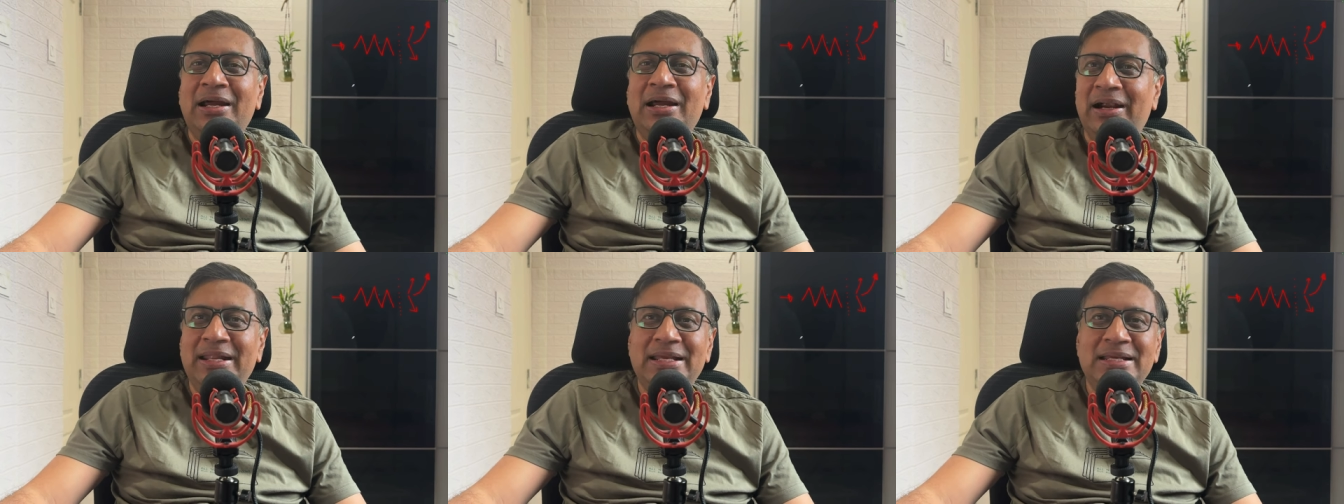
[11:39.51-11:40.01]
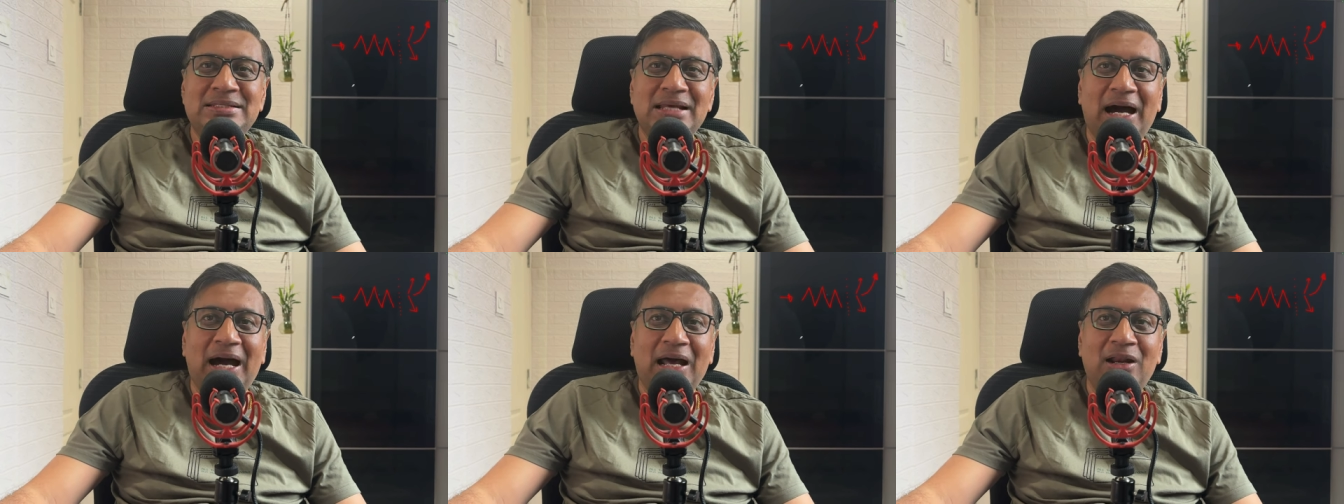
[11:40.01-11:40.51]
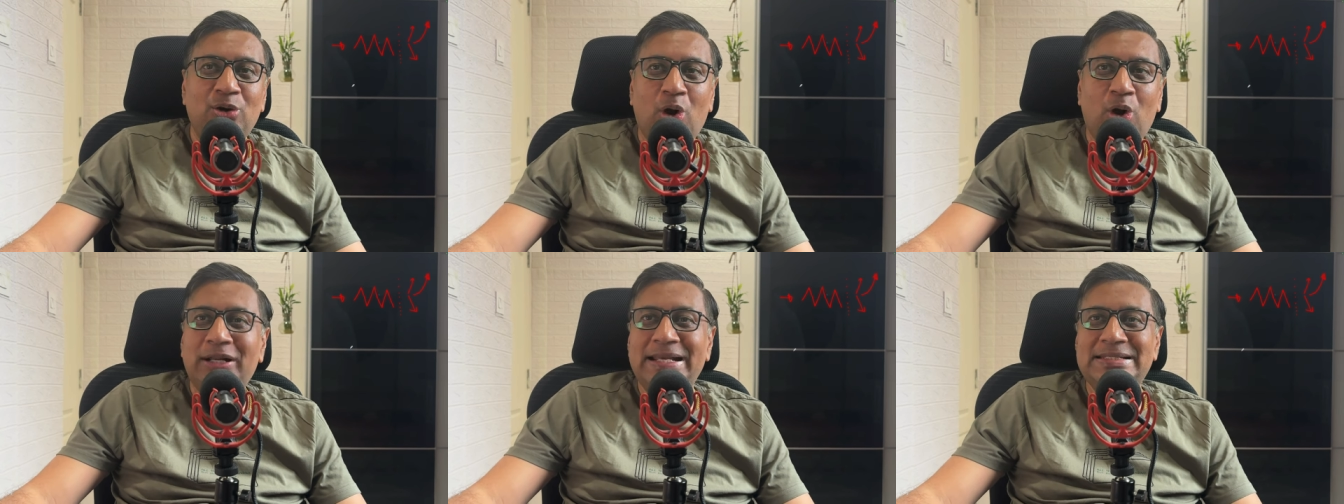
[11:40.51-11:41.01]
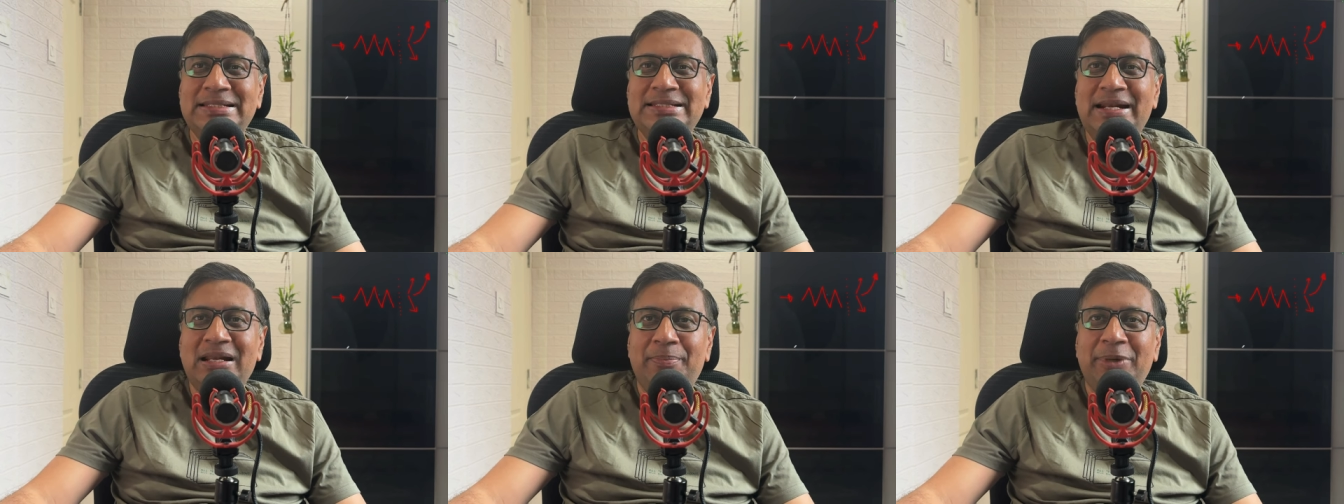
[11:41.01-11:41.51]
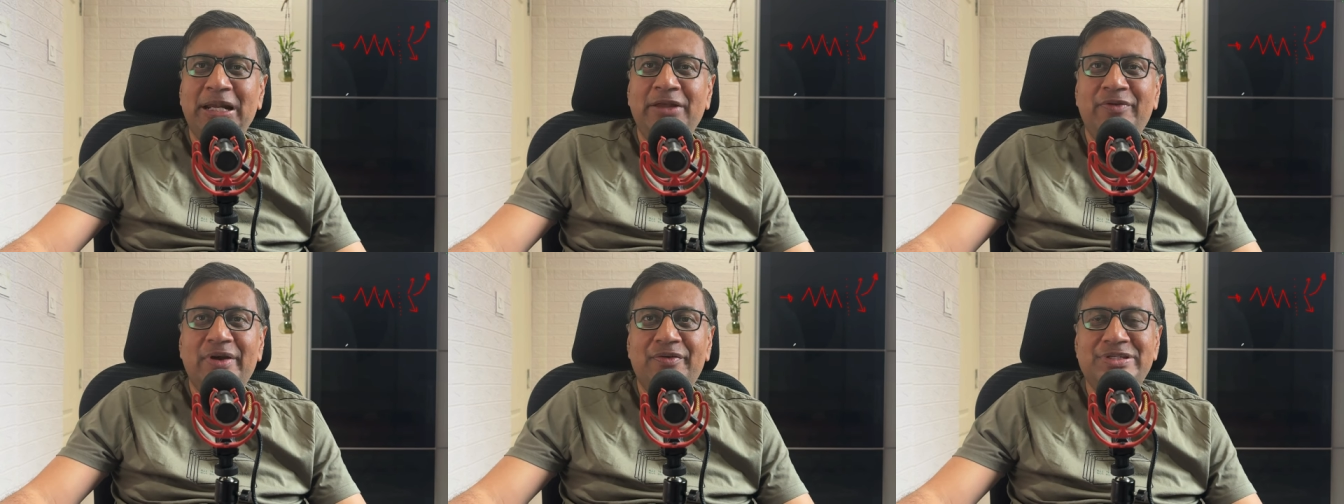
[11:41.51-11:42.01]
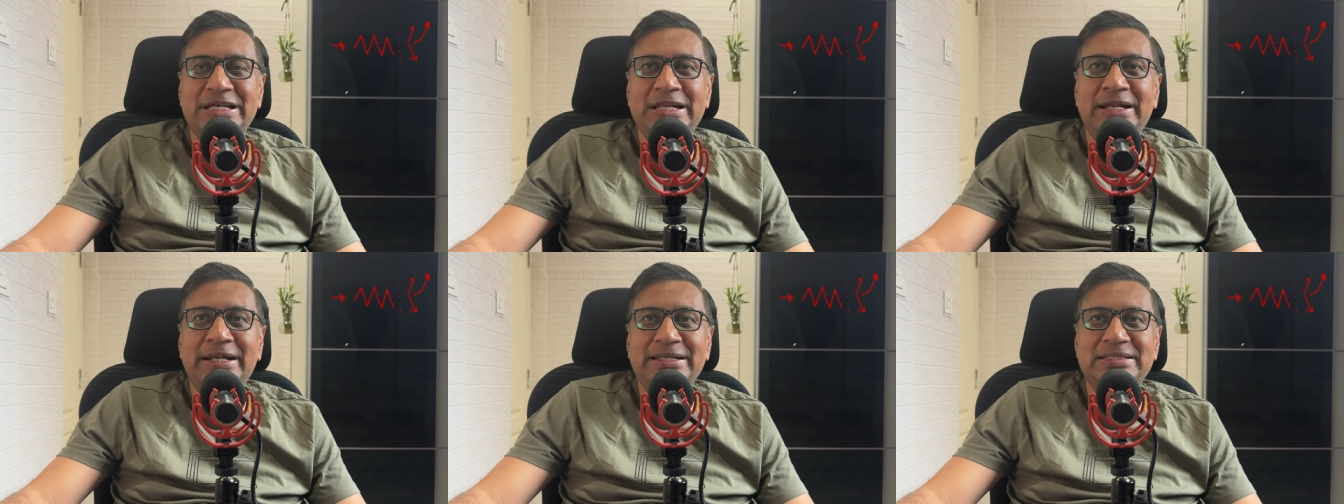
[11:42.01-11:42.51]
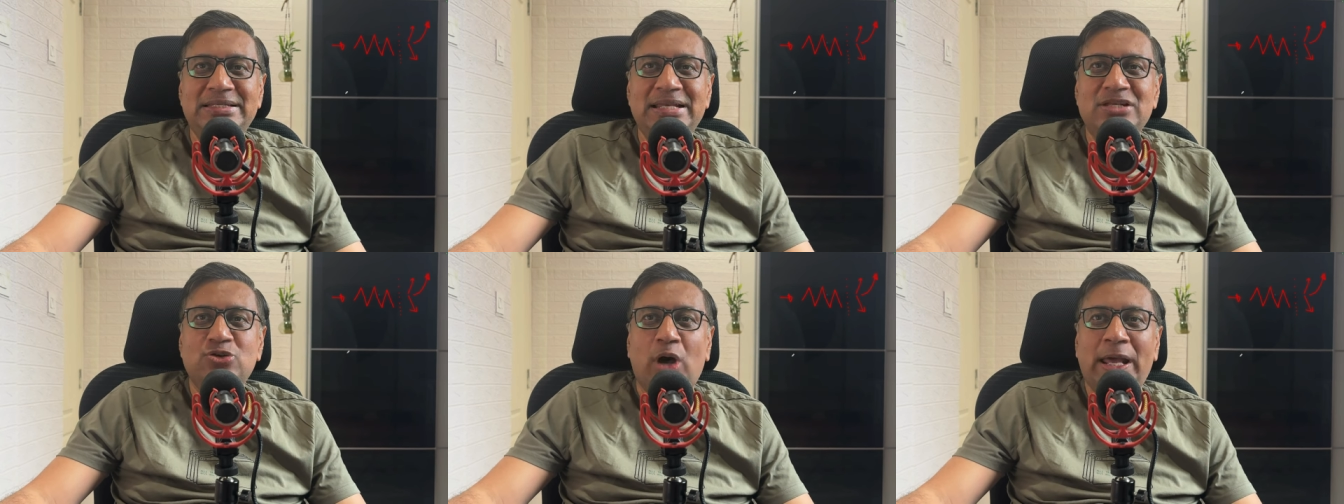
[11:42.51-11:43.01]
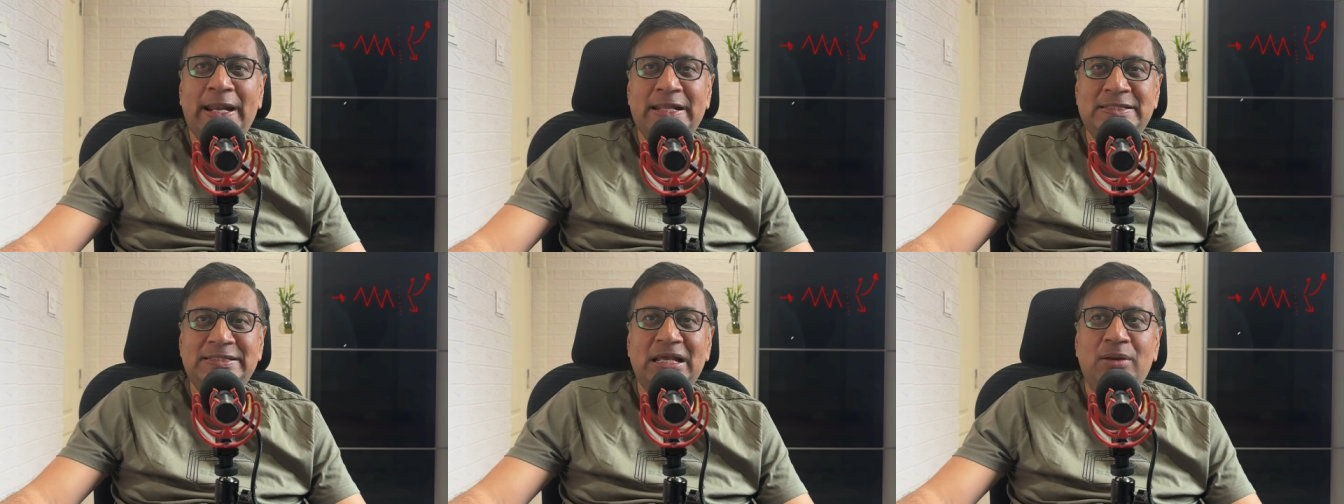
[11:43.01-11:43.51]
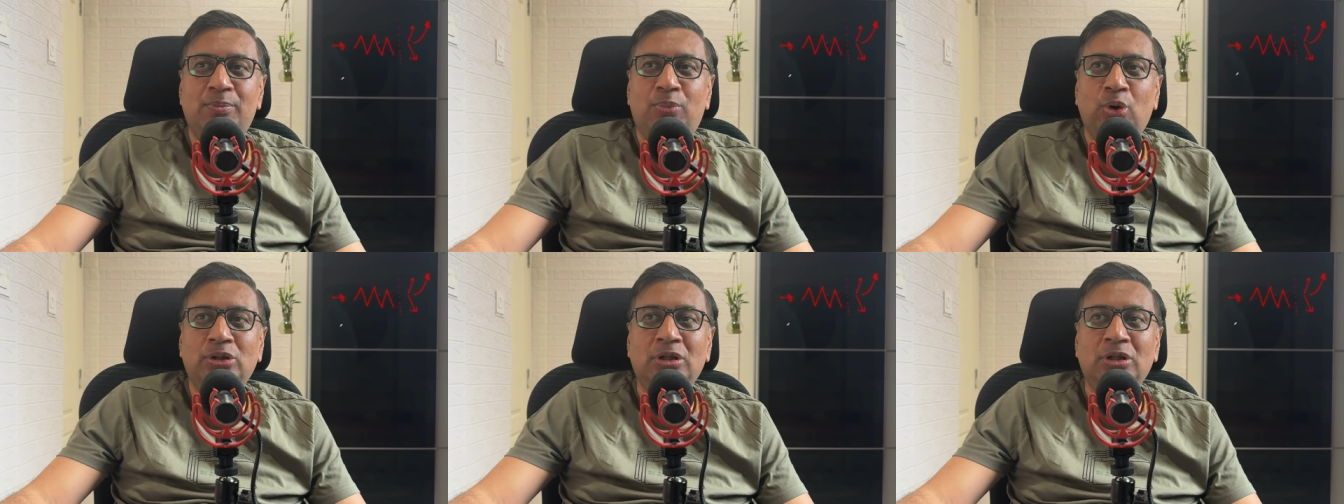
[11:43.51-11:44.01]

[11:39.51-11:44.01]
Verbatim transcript: Earnings are not rising that rapidly. We have seen in TCS and HCL both